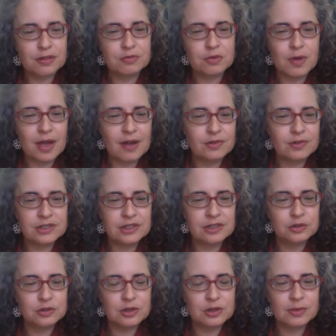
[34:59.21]
through every
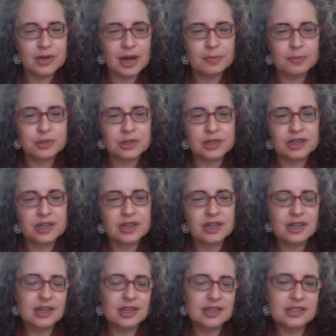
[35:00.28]
single treatment option
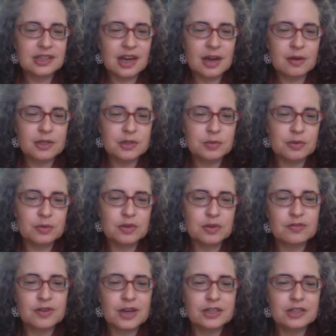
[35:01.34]
and how each one would
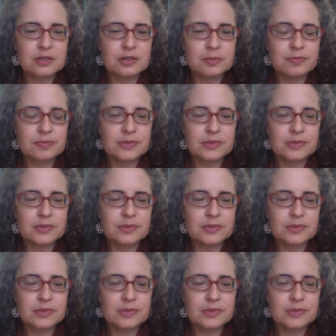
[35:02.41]
affect you.